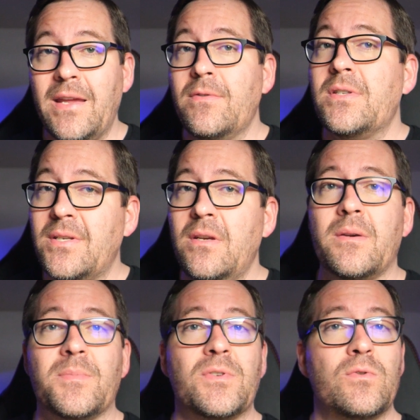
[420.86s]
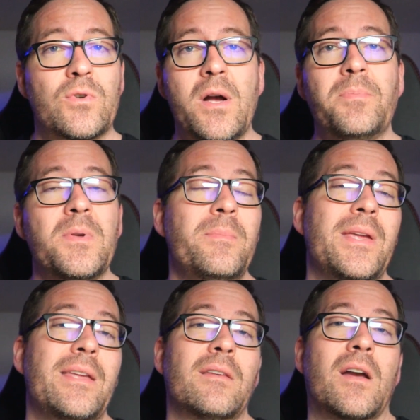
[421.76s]
even tips, drop them
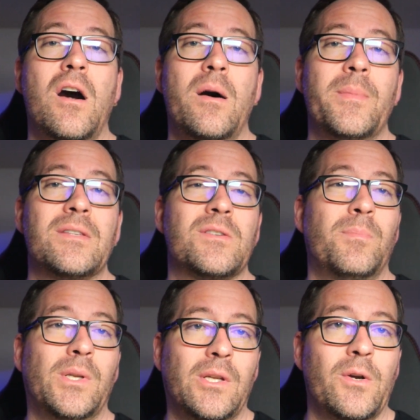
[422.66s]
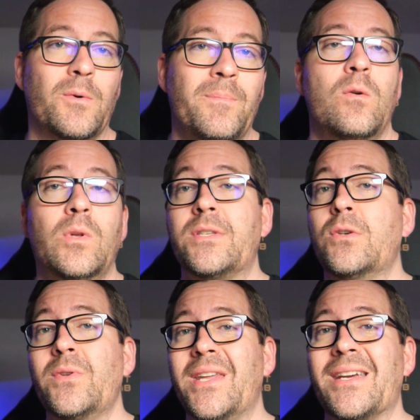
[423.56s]
in the comments below. Well,
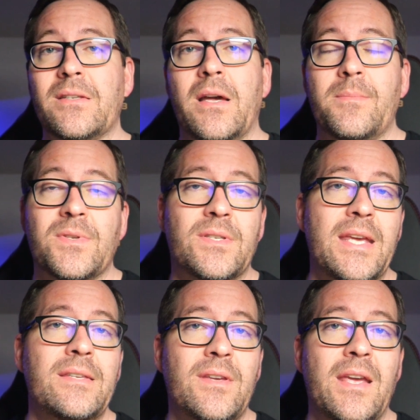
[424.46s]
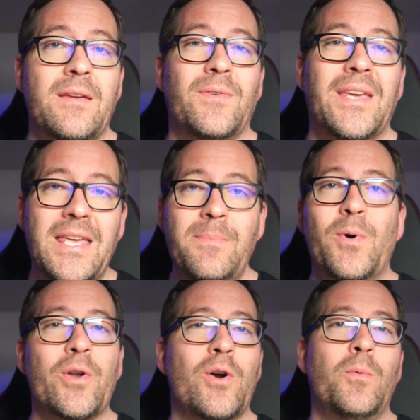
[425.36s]
until next time, stay safe, keep
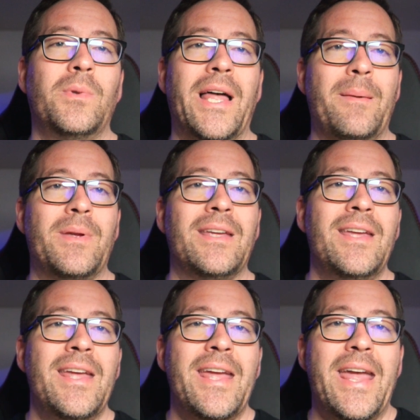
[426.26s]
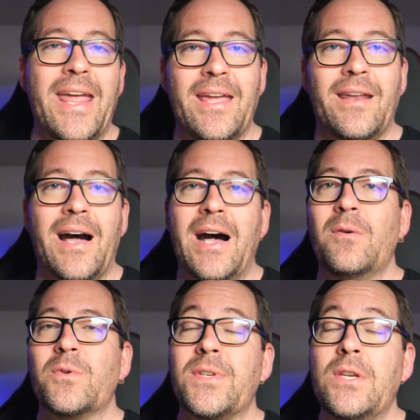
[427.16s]
on home labbing, and I
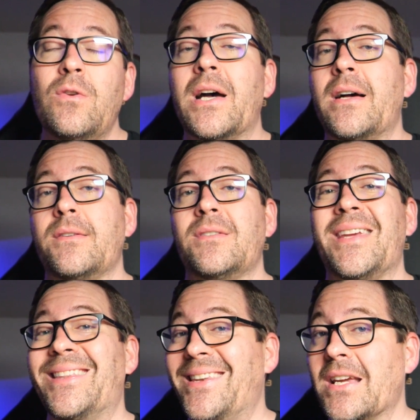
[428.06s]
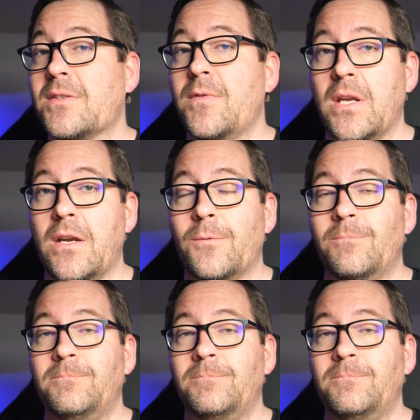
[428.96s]
will see you guys in the next video.